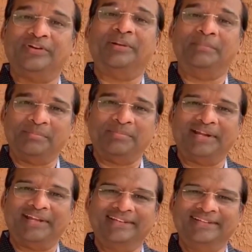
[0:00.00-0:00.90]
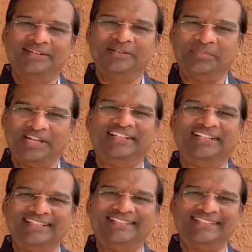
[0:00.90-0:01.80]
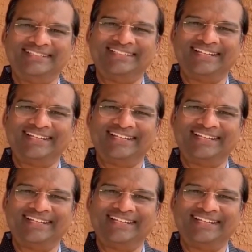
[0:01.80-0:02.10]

for remembering Brother D G S